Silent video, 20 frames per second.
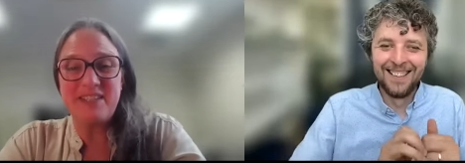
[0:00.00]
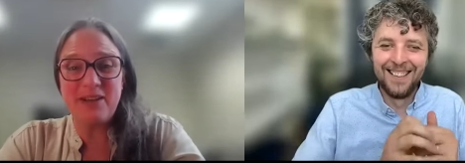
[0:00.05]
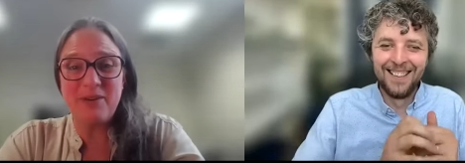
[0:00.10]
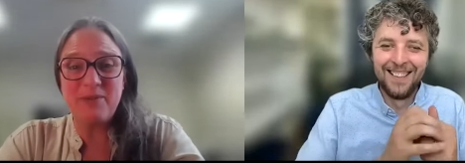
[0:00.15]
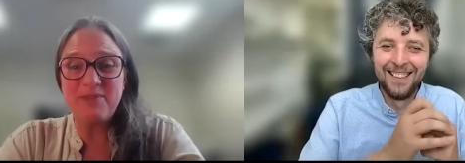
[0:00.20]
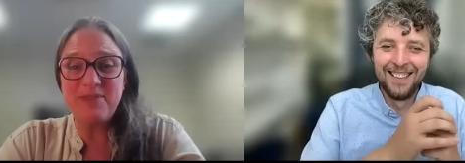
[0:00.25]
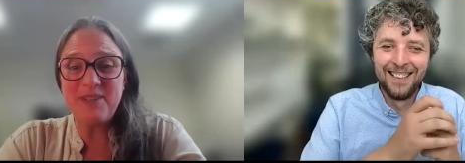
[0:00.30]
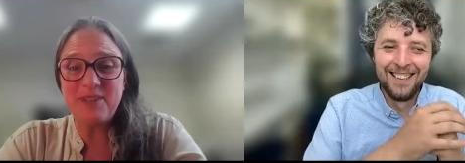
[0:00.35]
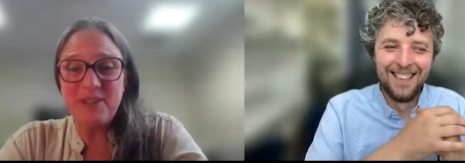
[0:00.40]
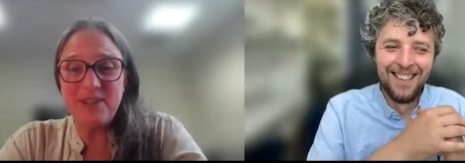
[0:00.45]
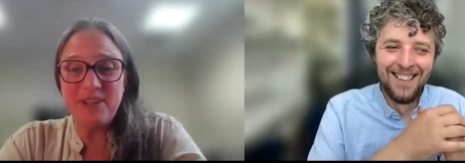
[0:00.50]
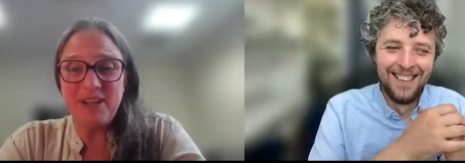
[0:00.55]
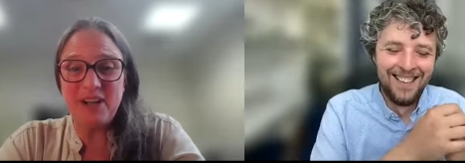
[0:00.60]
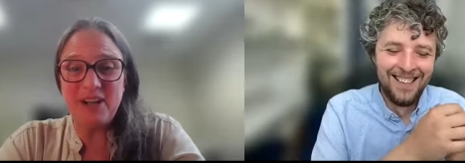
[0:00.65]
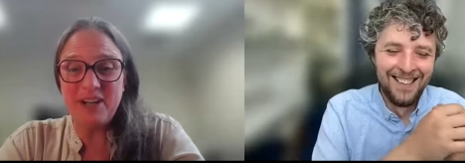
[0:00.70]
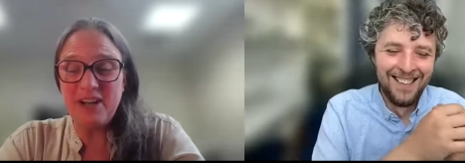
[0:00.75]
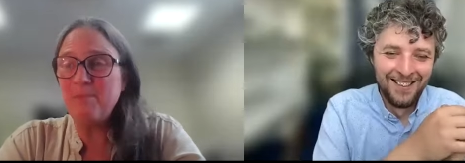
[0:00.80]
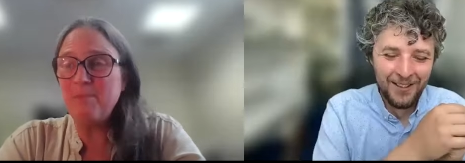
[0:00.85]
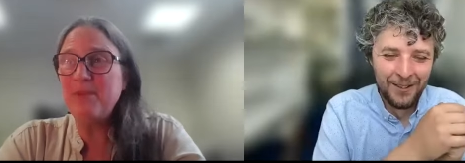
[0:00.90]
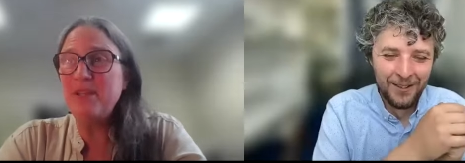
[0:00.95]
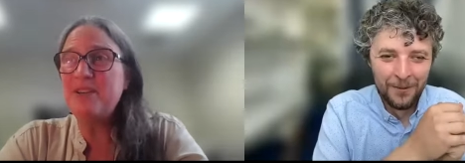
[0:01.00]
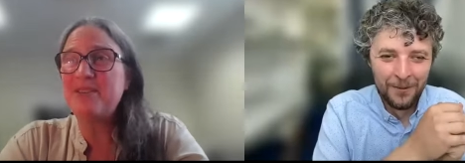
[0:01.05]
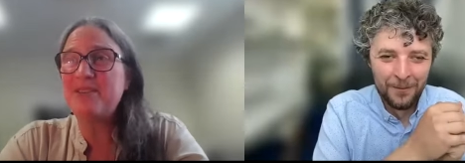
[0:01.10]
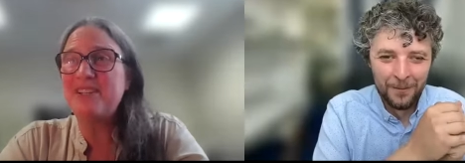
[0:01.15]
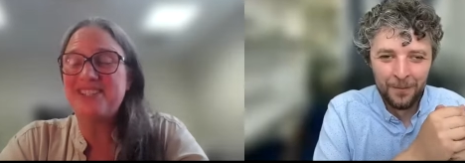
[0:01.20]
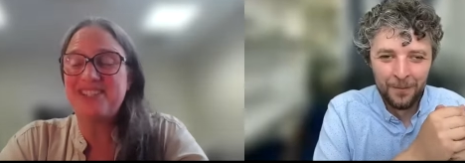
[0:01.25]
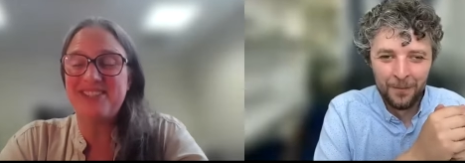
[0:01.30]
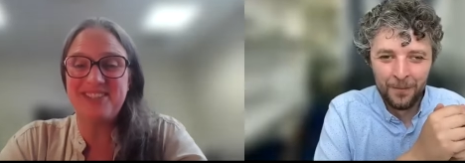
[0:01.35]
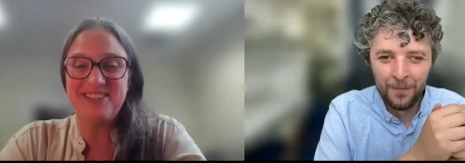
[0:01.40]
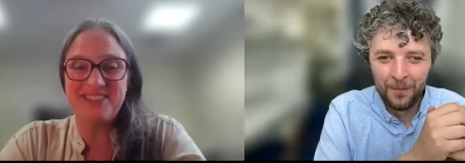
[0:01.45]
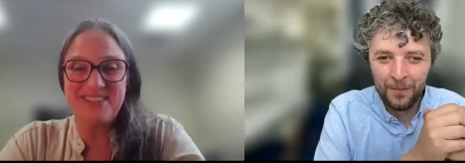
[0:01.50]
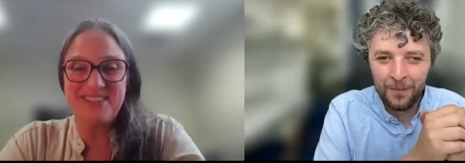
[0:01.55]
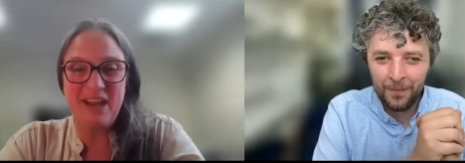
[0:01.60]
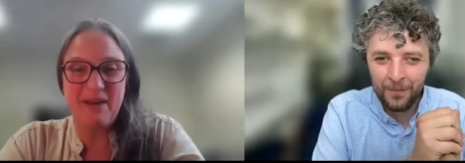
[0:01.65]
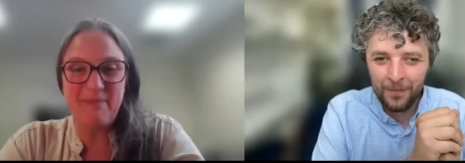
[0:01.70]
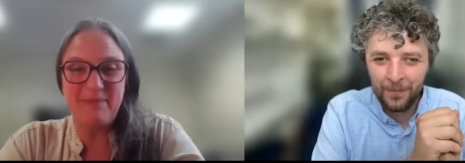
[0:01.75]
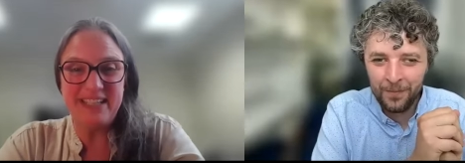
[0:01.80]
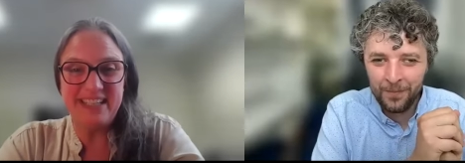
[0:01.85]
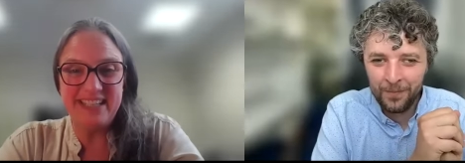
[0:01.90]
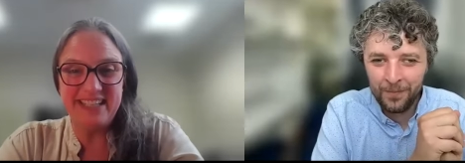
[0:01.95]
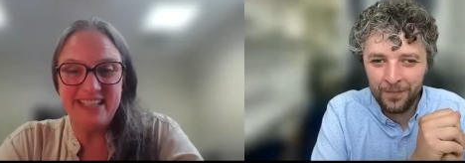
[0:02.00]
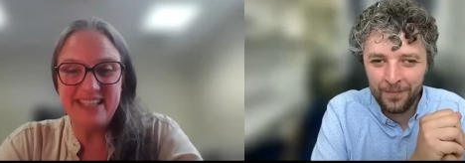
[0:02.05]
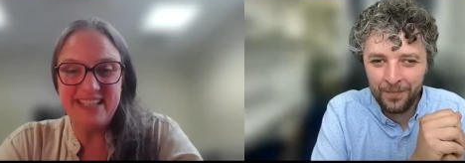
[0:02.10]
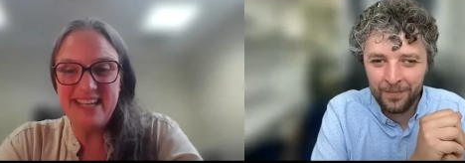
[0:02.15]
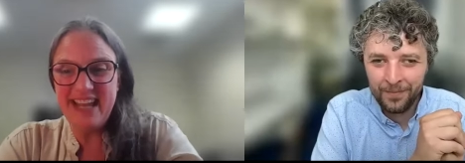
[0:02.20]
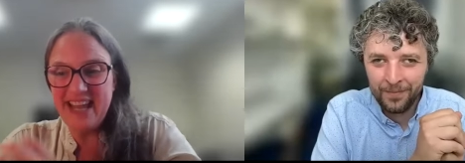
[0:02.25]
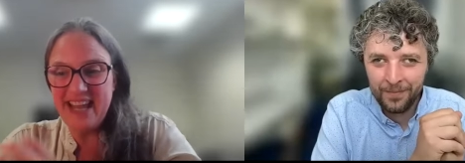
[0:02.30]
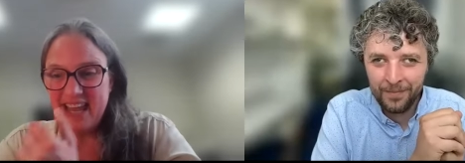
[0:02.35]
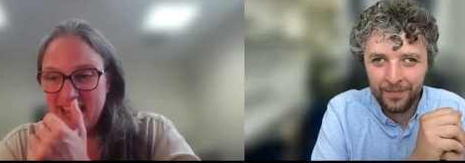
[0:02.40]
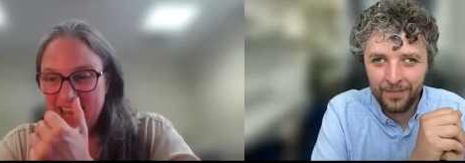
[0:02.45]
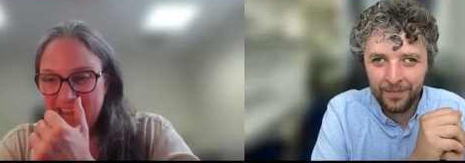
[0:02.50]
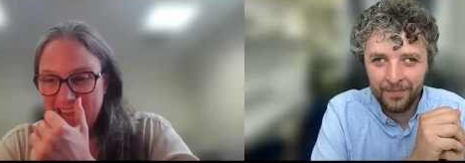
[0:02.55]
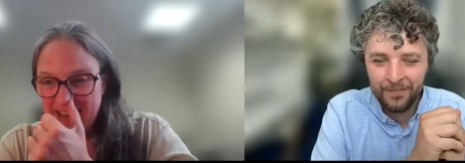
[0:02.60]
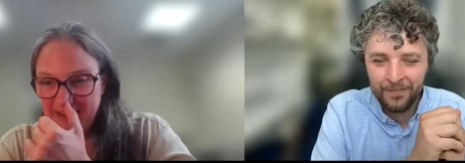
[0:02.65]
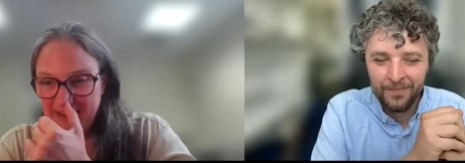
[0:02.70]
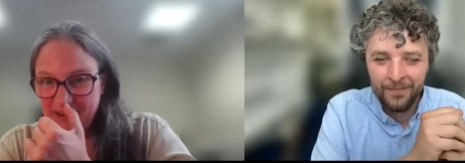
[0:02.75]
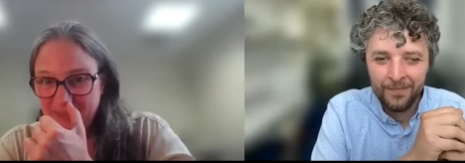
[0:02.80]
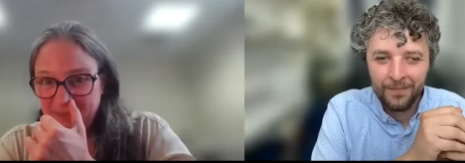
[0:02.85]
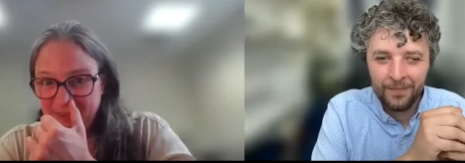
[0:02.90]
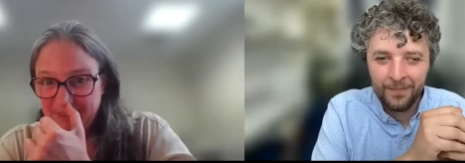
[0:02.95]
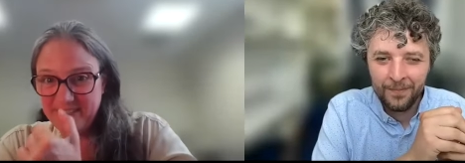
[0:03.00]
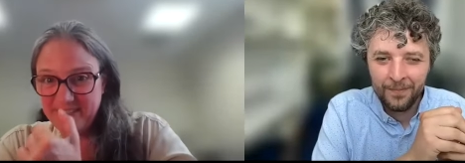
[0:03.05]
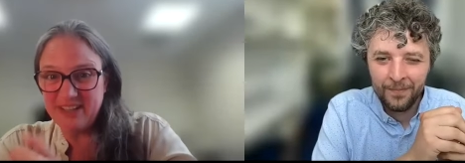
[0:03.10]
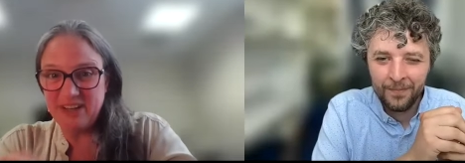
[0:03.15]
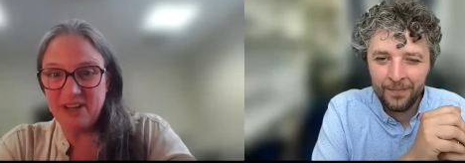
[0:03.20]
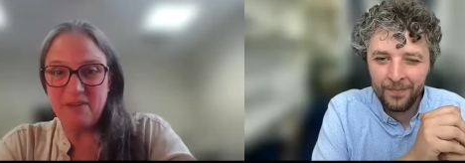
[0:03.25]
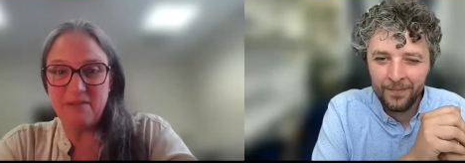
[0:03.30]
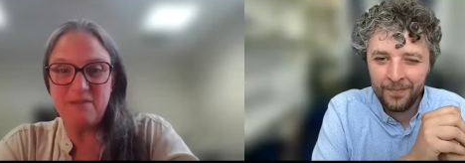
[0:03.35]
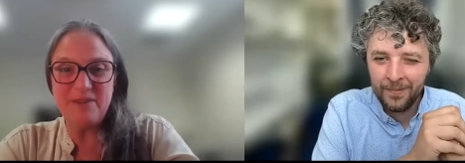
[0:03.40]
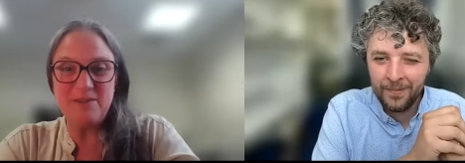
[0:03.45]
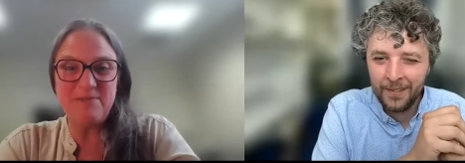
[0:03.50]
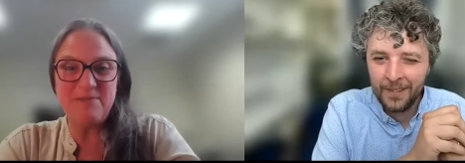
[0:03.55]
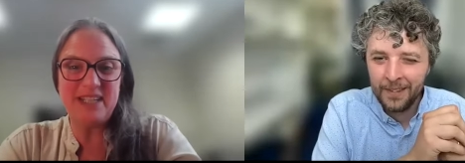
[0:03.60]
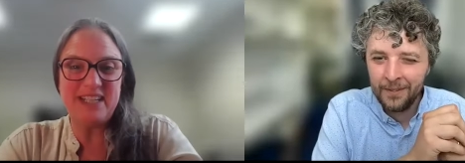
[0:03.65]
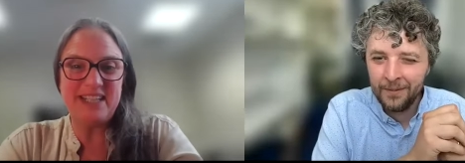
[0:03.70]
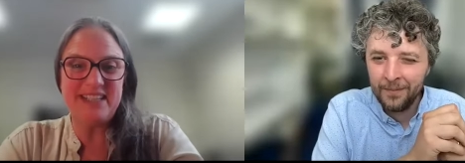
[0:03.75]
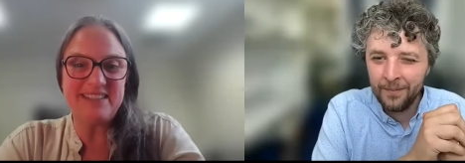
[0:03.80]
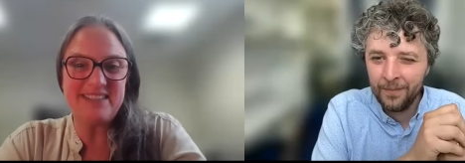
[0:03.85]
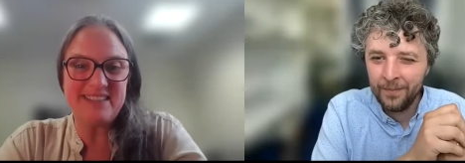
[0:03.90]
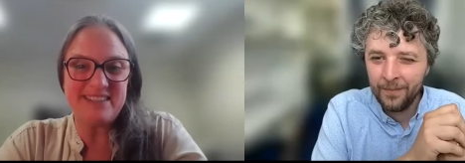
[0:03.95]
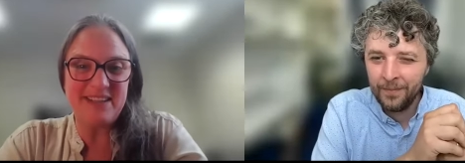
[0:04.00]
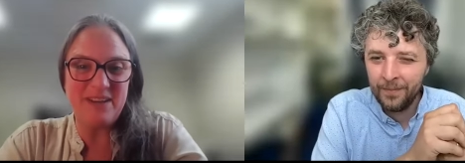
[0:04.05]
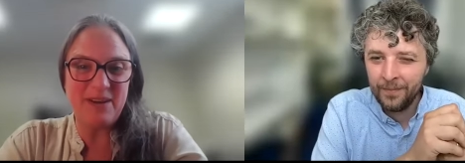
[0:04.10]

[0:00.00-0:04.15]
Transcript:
Speaker 1: So we've got a couple of questions coming in, and we've only got a few minutes.